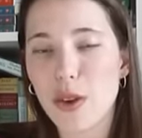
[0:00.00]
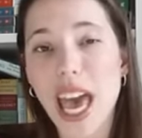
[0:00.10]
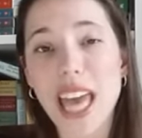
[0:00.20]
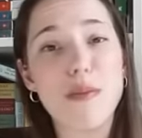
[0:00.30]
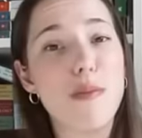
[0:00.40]

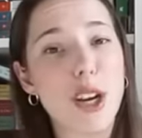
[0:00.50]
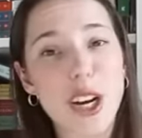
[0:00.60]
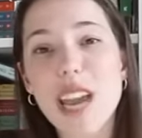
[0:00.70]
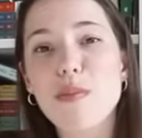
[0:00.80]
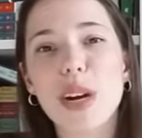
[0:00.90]
and
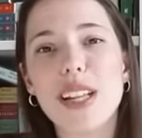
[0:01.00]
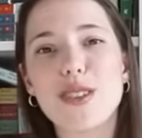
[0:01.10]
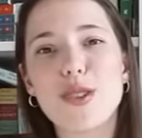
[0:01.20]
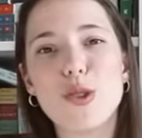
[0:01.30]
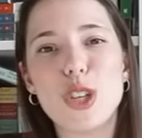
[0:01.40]
marry a
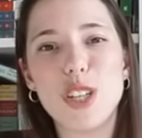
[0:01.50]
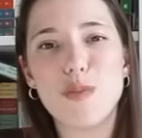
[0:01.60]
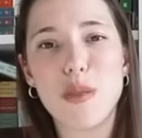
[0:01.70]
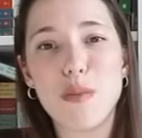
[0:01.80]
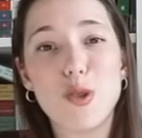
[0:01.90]
prince who she has
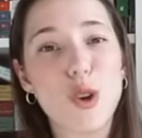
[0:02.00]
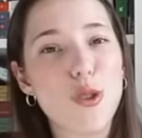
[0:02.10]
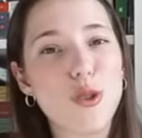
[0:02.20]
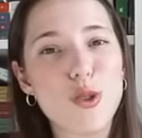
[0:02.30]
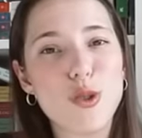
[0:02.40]
been
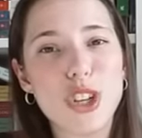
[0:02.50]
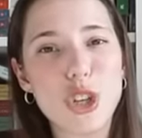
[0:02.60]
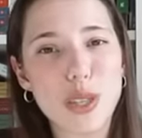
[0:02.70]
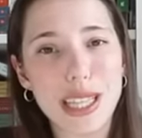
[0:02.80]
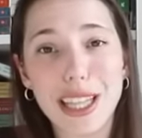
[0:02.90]
betrothed to since
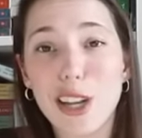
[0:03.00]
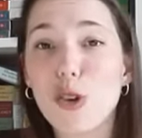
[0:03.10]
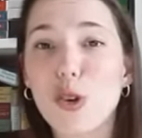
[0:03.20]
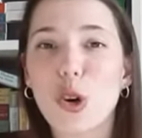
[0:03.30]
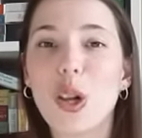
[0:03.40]
she was a
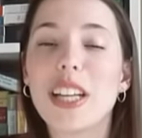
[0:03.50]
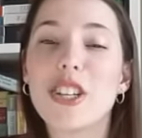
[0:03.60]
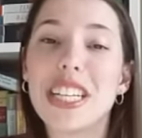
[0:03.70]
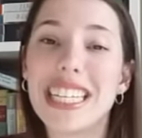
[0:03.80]
little girl and she